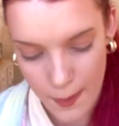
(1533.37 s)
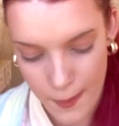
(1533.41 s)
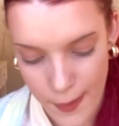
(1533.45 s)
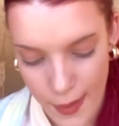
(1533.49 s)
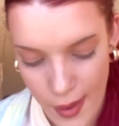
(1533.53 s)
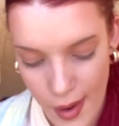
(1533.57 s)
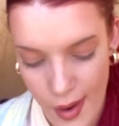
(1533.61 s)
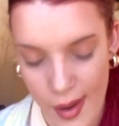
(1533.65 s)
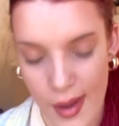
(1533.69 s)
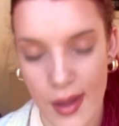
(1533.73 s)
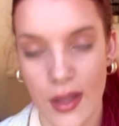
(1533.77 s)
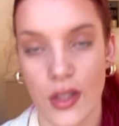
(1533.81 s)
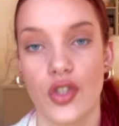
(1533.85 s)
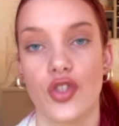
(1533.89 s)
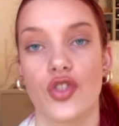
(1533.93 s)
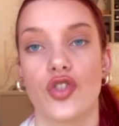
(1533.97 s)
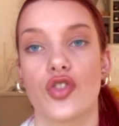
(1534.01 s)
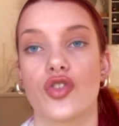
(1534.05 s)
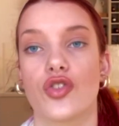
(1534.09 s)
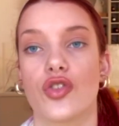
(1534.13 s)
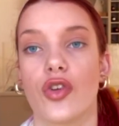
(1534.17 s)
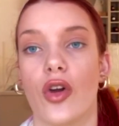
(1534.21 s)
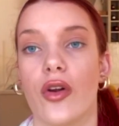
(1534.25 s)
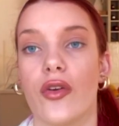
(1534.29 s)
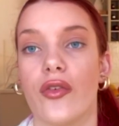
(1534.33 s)
but it's
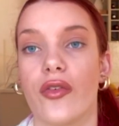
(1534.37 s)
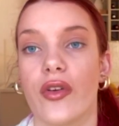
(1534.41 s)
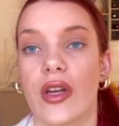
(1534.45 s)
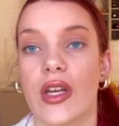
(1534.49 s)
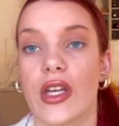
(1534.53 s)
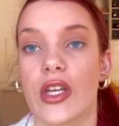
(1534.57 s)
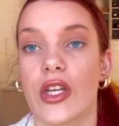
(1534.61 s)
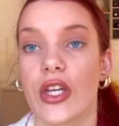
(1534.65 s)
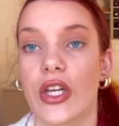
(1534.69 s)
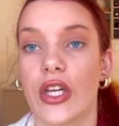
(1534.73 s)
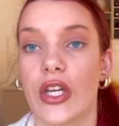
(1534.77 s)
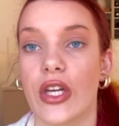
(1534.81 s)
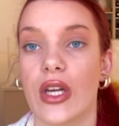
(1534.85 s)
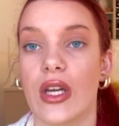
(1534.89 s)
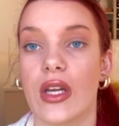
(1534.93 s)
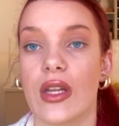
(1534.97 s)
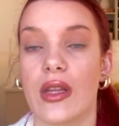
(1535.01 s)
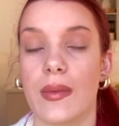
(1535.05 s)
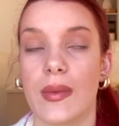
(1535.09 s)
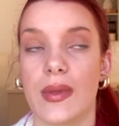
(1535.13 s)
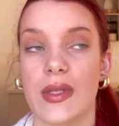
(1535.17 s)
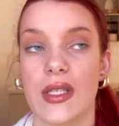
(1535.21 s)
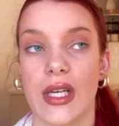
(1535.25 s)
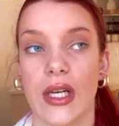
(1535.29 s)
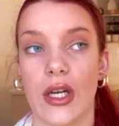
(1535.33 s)
so freaking cute
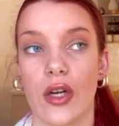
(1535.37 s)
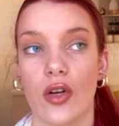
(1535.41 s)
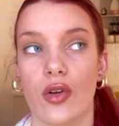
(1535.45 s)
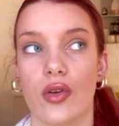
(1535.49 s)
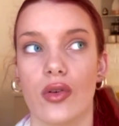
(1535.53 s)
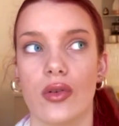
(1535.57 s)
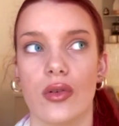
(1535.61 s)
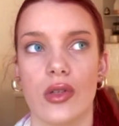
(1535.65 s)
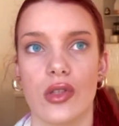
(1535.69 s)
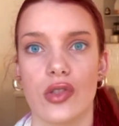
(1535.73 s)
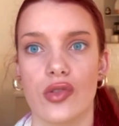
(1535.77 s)
and the material